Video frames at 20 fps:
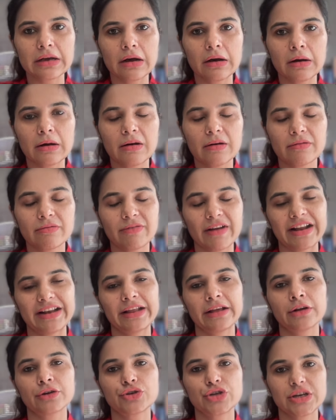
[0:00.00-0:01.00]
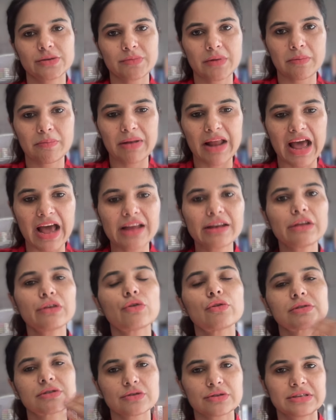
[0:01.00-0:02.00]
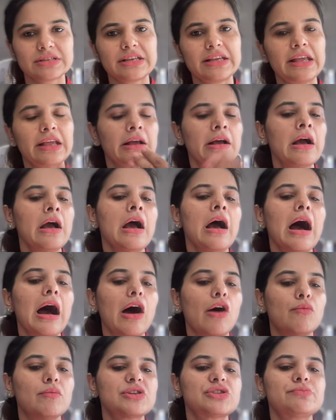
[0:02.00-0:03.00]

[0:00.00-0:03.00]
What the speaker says: finding a treatment plan, and also seeing how much